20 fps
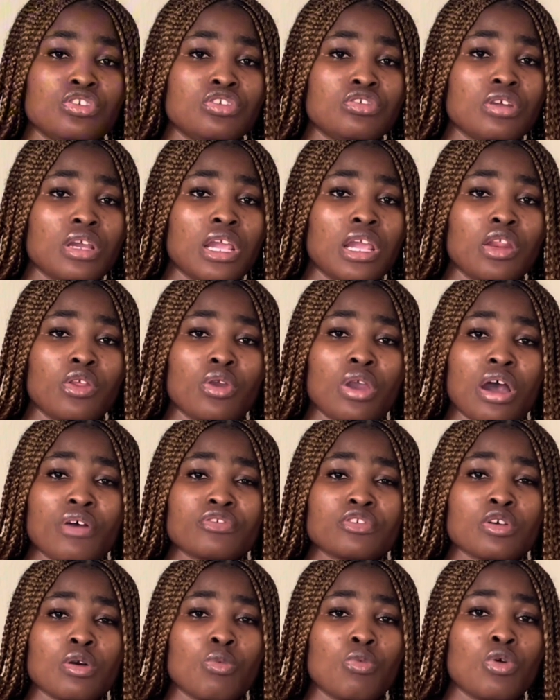train, you have
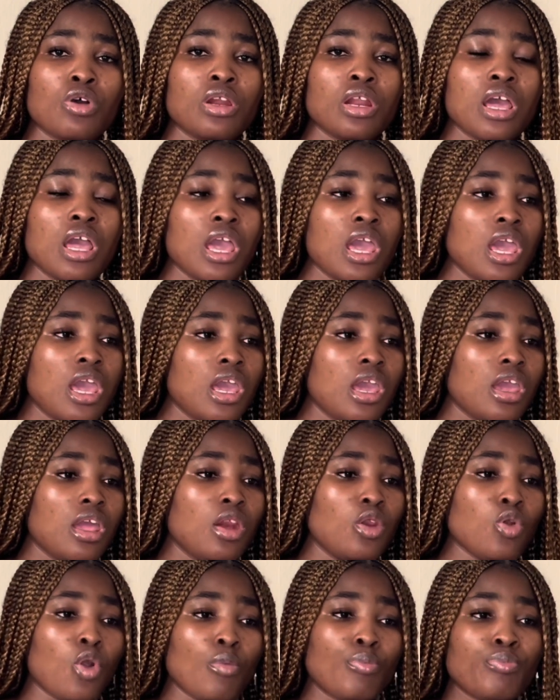someone in
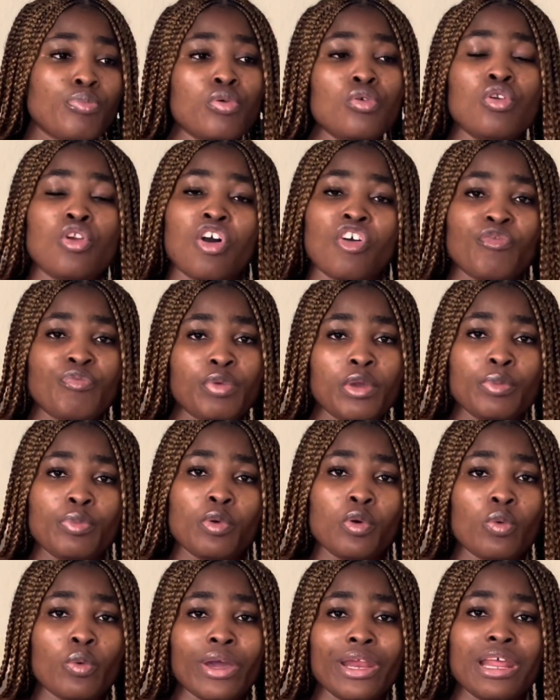your pool of
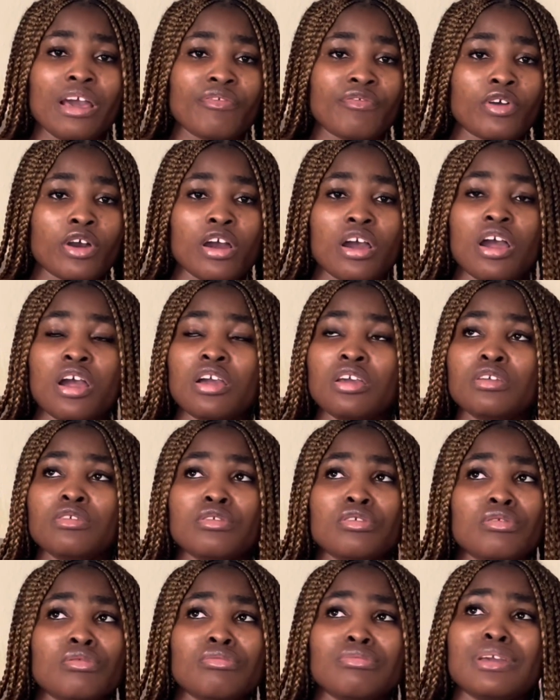people whenever, you
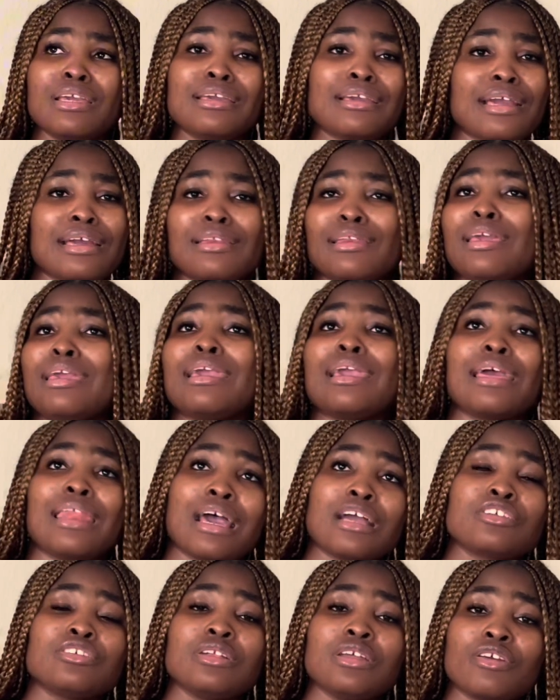know, it can
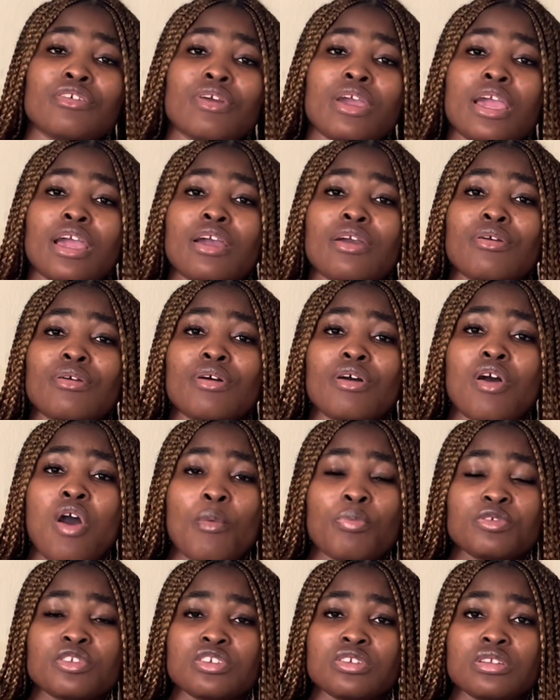actually create
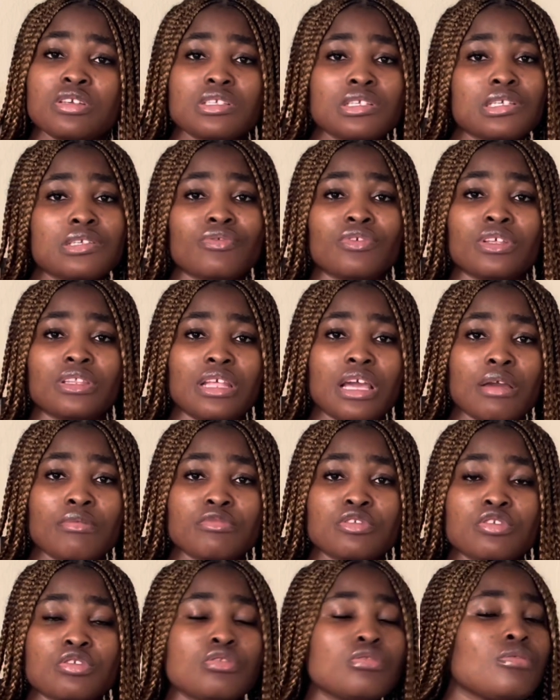opportunities for them
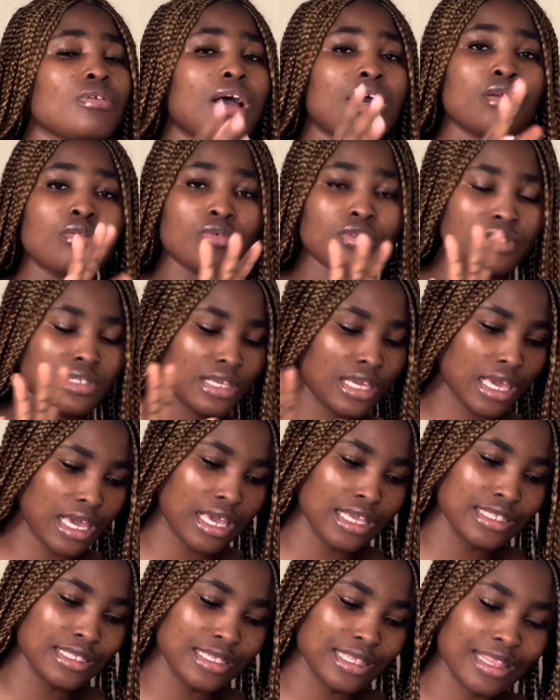too. I don't want to get
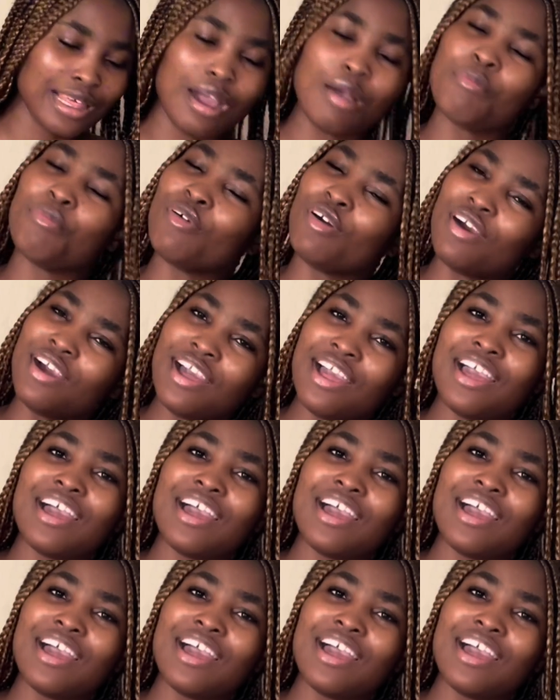into that, but